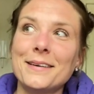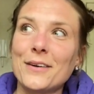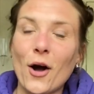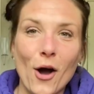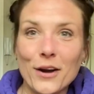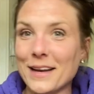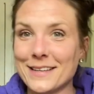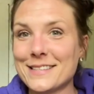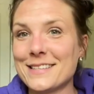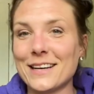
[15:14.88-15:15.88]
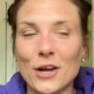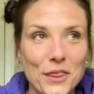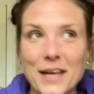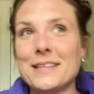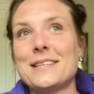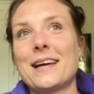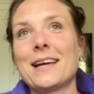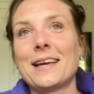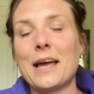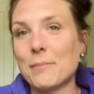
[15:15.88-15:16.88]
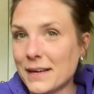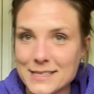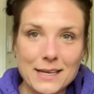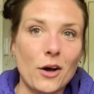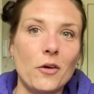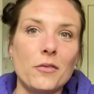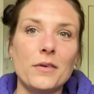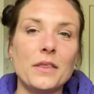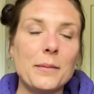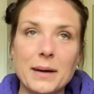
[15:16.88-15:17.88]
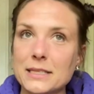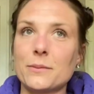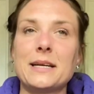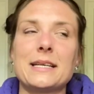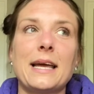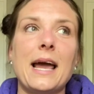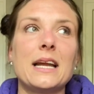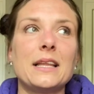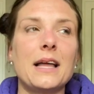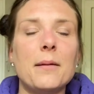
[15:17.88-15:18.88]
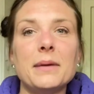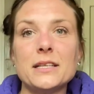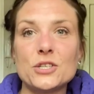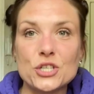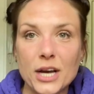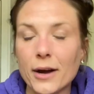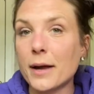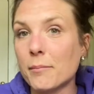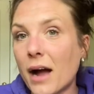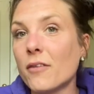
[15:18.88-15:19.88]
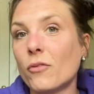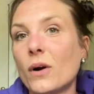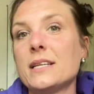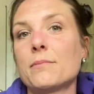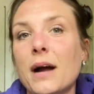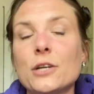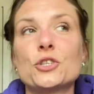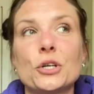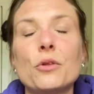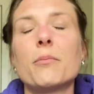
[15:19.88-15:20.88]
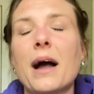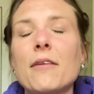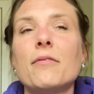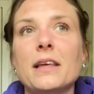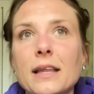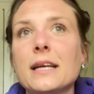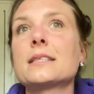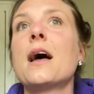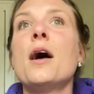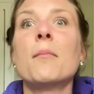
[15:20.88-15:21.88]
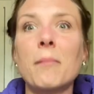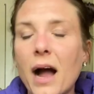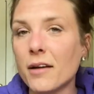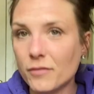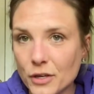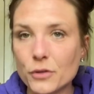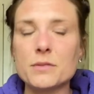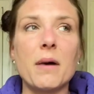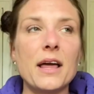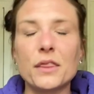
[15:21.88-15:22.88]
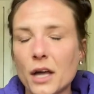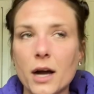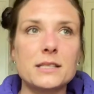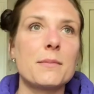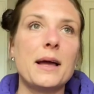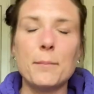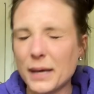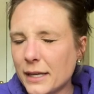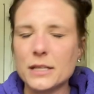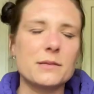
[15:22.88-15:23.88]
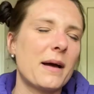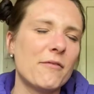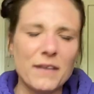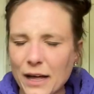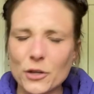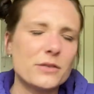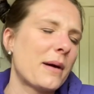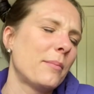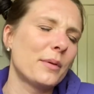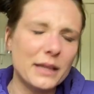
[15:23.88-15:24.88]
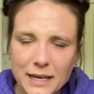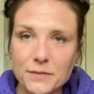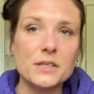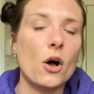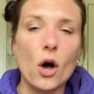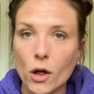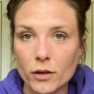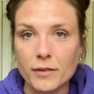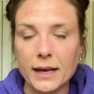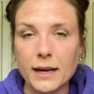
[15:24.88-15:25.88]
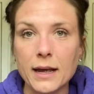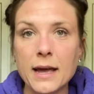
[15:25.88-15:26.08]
honest and authentic in myself in the best ways I can. And that means sharing my voice, my truth, my feelings, my views, my thoughts, my opinions, my values, my beliefs, all of it.